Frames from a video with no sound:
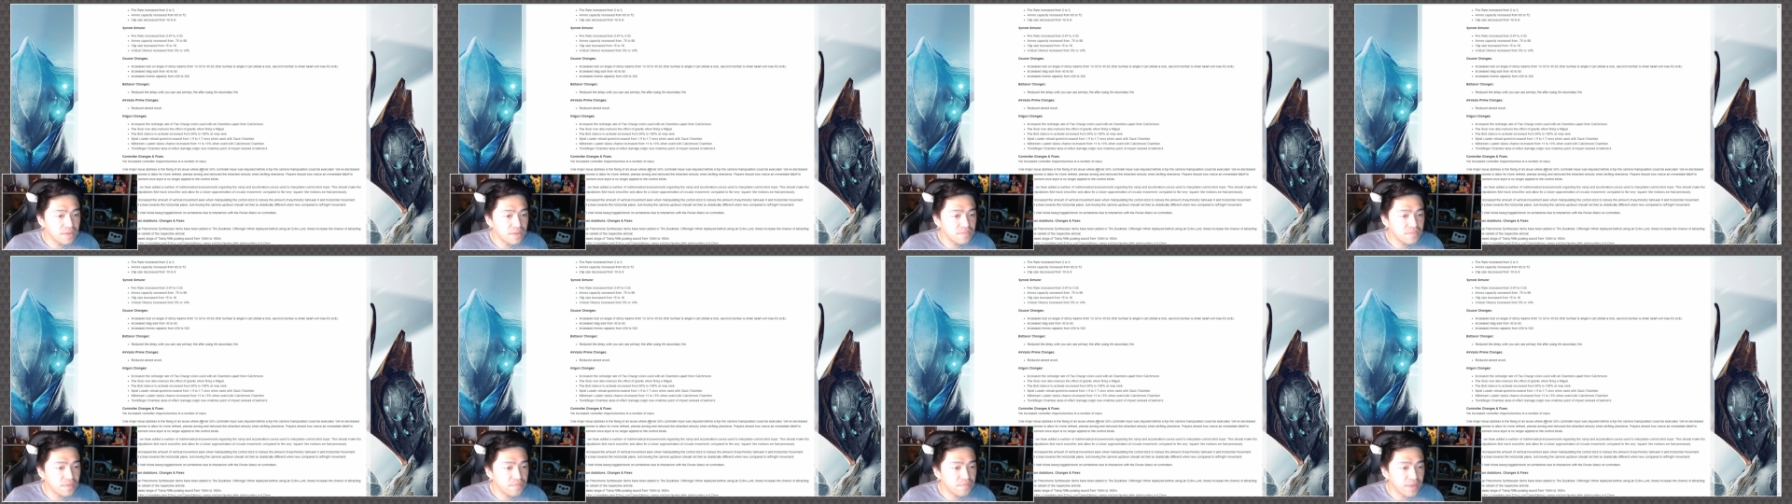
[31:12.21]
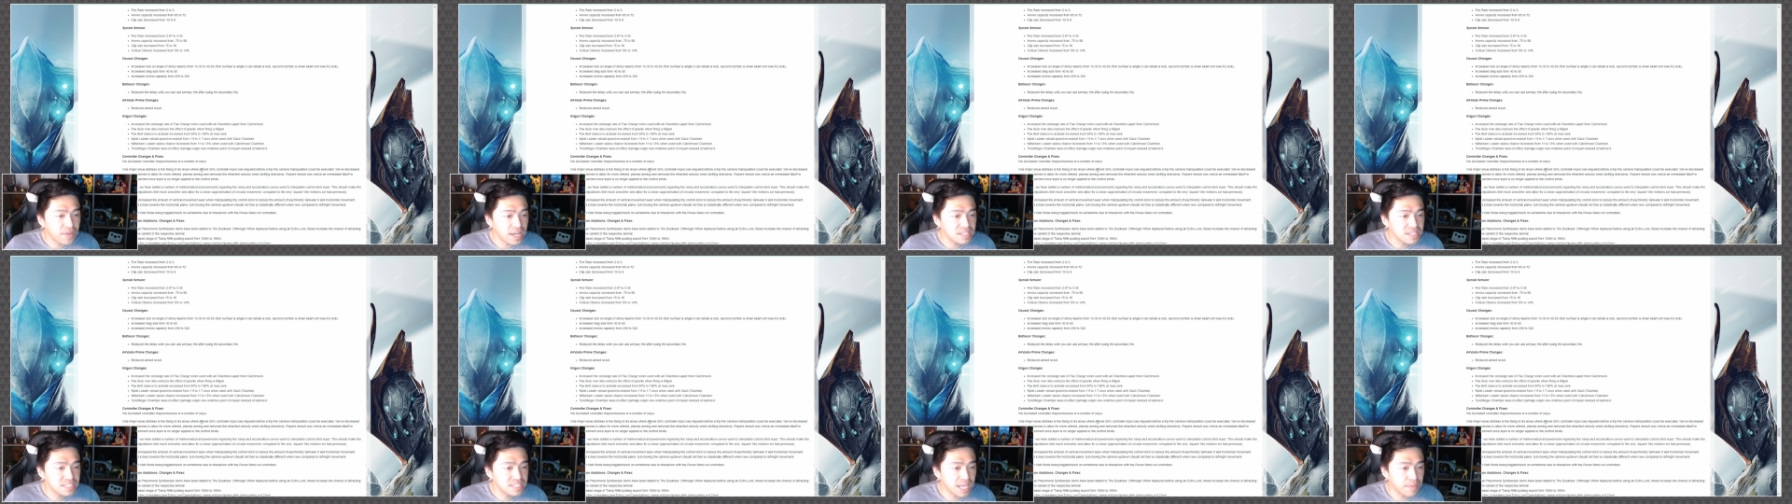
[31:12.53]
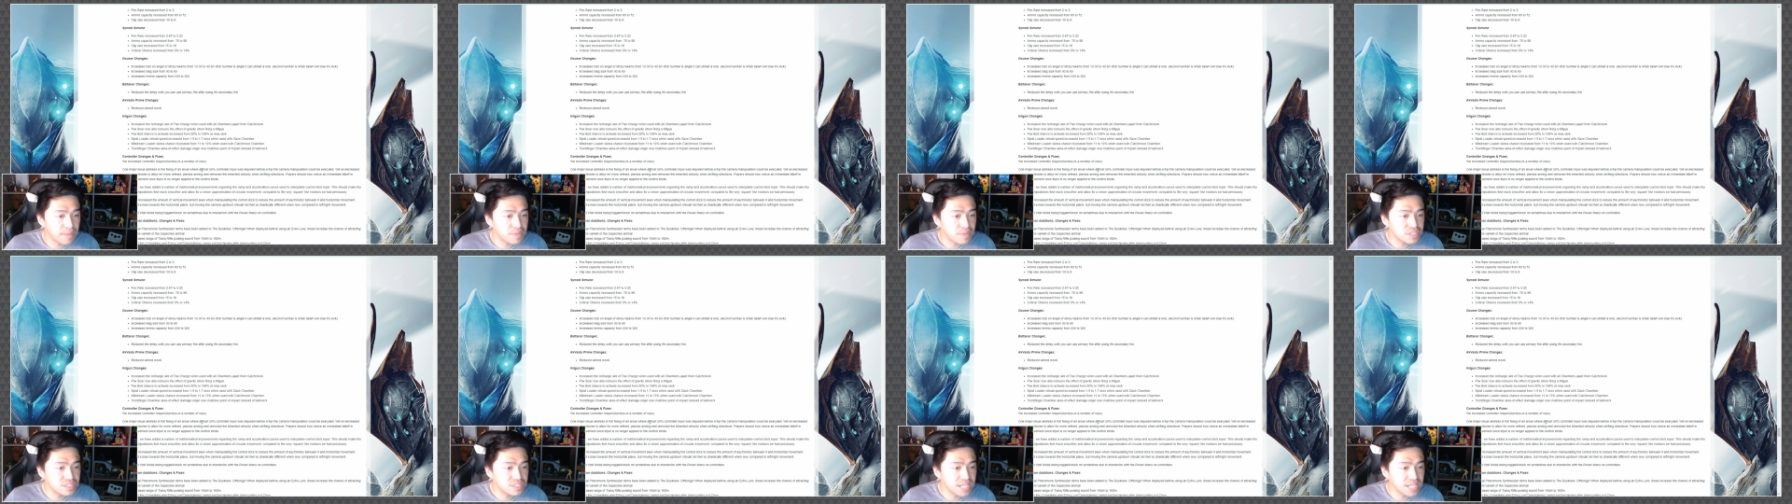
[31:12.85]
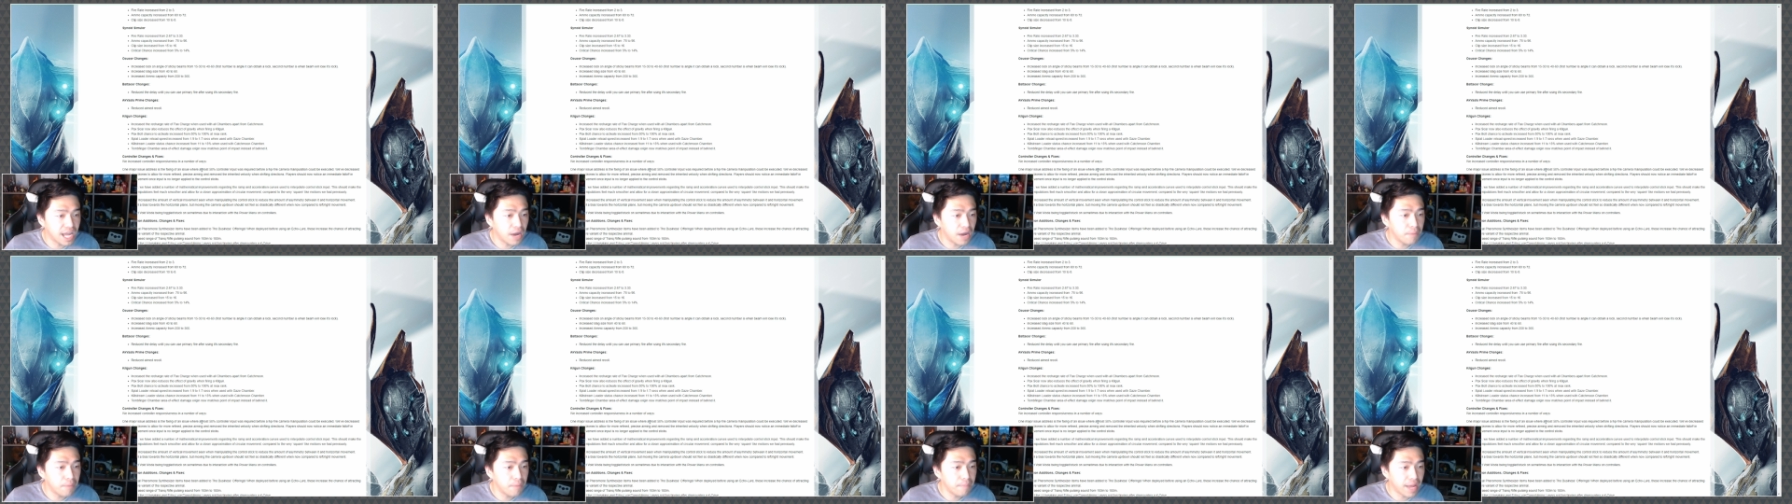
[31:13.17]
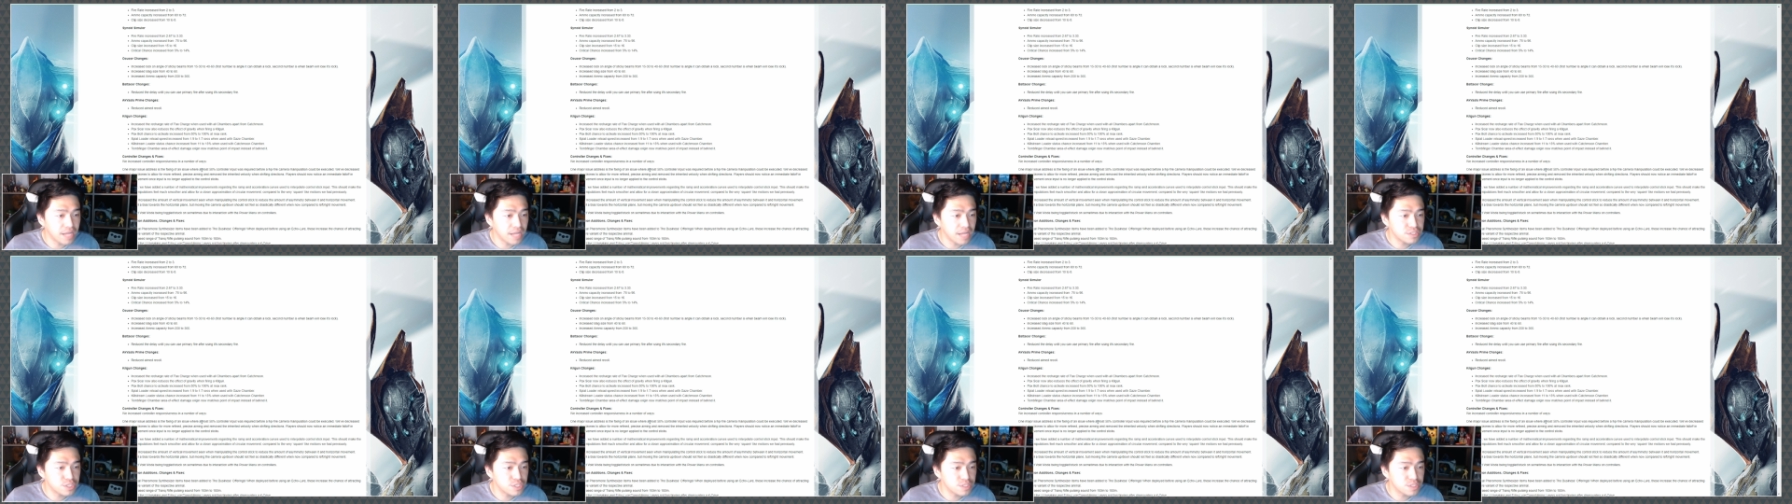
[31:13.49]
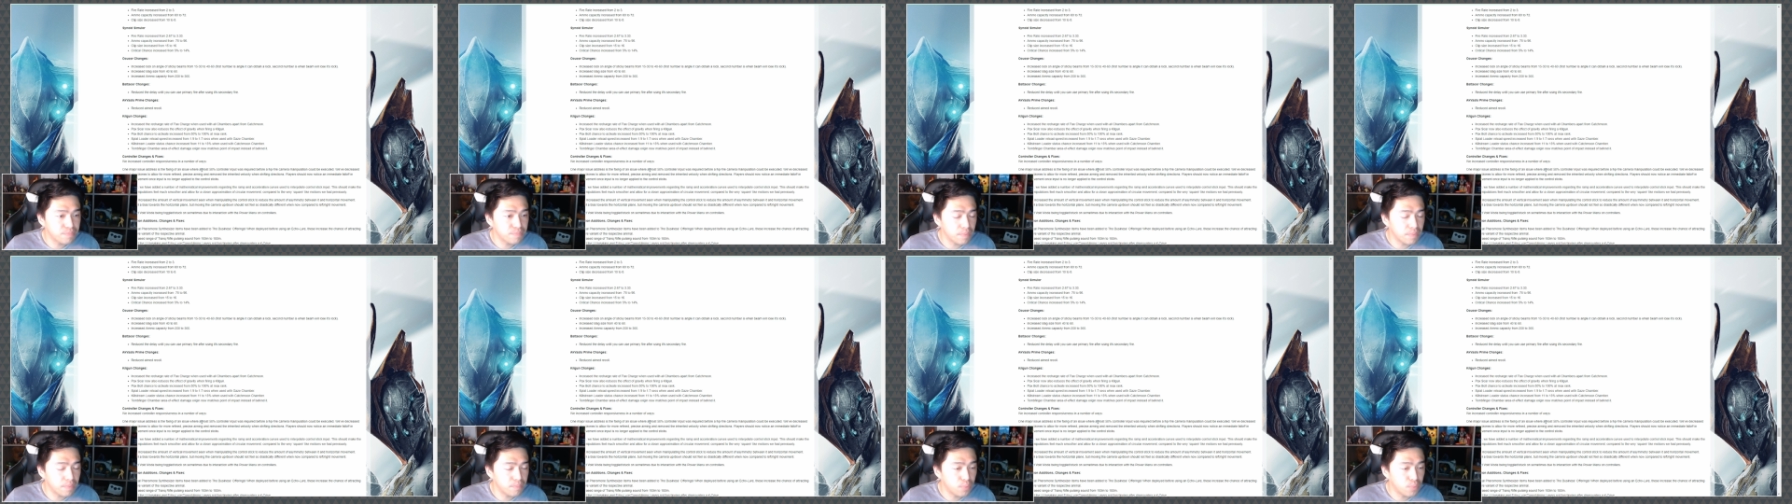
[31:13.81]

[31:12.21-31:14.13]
of effect damage now matches